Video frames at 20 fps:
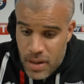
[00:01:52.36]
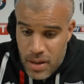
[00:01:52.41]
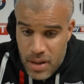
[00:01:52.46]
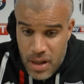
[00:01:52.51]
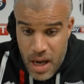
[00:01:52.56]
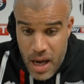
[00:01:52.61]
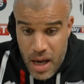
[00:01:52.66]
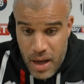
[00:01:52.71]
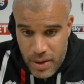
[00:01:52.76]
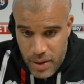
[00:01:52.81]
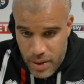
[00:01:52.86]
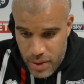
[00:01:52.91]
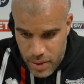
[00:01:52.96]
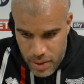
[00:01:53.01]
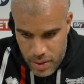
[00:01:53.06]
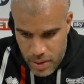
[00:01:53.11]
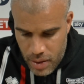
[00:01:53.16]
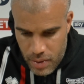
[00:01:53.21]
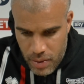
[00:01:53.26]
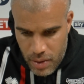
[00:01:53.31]
Yeah,
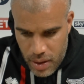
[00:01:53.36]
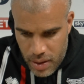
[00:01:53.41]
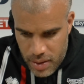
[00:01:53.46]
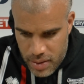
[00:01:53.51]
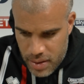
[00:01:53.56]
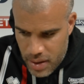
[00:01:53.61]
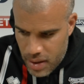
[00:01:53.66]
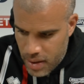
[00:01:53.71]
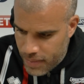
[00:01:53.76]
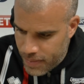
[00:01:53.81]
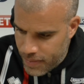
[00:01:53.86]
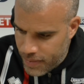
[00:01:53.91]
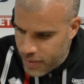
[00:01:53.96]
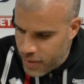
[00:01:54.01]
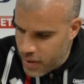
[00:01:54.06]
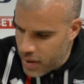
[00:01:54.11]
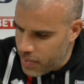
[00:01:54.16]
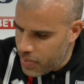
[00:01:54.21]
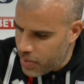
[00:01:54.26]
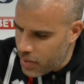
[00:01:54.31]
you know, like you said,
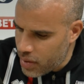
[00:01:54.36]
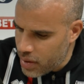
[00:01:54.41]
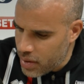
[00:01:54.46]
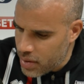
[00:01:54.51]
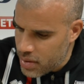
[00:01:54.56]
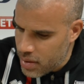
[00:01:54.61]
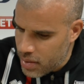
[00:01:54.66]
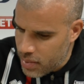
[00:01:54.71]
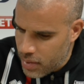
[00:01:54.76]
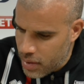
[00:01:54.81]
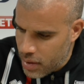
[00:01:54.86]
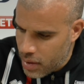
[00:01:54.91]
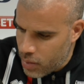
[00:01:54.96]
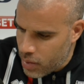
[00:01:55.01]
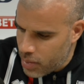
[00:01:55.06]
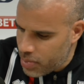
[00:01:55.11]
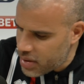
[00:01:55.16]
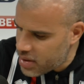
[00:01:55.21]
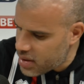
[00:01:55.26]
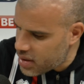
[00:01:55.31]
3 points, and
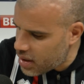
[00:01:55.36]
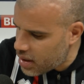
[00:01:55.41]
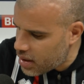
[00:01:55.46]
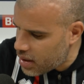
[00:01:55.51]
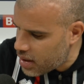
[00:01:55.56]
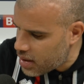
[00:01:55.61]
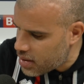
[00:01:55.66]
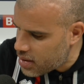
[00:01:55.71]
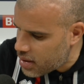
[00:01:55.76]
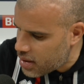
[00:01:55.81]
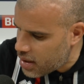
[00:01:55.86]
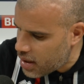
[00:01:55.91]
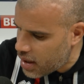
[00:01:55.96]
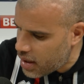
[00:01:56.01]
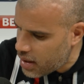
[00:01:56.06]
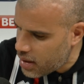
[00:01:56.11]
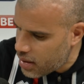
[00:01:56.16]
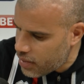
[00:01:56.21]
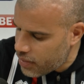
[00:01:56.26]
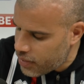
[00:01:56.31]
we'll be sitting here
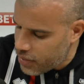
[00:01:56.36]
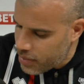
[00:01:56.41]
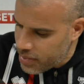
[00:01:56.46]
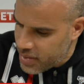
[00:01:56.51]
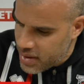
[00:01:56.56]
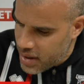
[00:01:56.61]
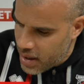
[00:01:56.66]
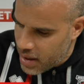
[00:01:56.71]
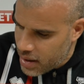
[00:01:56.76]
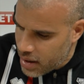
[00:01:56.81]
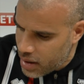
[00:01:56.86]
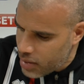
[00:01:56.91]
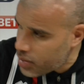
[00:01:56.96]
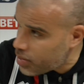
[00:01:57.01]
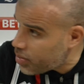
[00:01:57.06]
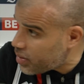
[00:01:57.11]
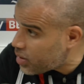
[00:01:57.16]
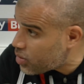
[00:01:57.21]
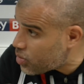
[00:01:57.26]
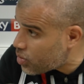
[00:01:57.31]
today. From Saturday,
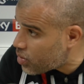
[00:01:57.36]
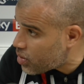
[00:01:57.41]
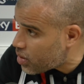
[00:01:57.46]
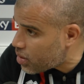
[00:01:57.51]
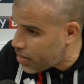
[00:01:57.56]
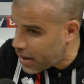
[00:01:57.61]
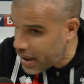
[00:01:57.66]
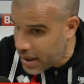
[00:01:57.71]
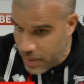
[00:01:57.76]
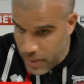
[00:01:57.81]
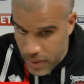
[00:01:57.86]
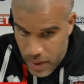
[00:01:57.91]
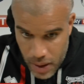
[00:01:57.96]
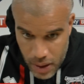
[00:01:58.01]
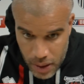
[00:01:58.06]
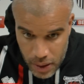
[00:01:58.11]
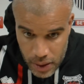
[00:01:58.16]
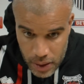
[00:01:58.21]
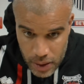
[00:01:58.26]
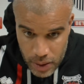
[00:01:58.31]
we've been talking about
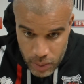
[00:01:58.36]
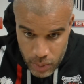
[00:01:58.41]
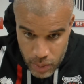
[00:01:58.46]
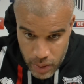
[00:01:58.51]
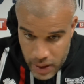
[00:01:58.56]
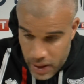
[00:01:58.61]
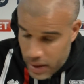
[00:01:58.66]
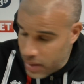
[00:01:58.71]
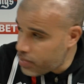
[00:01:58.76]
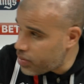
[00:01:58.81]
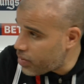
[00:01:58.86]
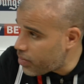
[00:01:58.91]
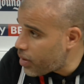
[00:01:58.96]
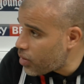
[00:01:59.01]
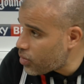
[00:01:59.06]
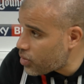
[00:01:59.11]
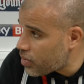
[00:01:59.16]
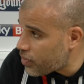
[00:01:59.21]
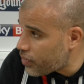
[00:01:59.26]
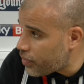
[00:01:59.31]
we're hitting
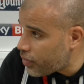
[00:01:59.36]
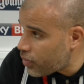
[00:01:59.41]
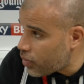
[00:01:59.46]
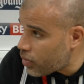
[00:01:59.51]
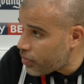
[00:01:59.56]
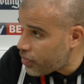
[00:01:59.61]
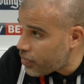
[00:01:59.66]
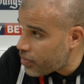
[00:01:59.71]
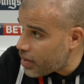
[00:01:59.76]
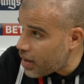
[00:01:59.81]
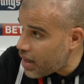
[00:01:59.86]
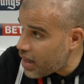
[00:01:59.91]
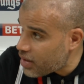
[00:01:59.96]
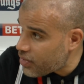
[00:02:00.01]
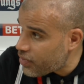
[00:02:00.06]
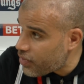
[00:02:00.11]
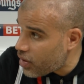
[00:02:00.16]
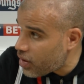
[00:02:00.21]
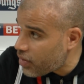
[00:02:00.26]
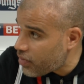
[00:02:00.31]
promotion form from the
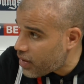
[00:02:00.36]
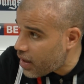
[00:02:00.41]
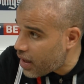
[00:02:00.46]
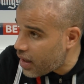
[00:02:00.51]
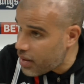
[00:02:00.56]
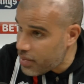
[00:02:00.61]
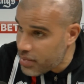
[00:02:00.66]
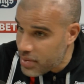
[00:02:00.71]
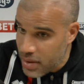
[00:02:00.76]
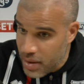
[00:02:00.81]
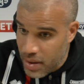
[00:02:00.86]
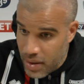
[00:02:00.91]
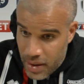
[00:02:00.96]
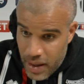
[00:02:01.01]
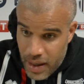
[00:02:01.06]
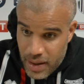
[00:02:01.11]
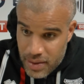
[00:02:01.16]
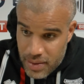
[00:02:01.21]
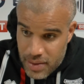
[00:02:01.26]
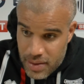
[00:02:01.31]
last 5 games, and
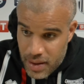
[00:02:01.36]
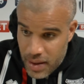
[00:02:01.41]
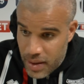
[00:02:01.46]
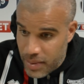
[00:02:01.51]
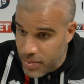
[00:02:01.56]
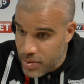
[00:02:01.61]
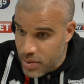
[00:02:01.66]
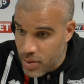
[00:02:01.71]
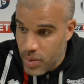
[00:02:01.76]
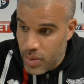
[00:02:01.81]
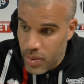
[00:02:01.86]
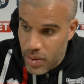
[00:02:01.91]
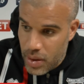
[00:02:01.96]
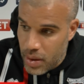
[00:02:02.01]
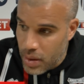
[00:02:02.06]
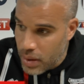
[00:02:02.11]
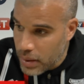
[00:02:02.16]
against teams who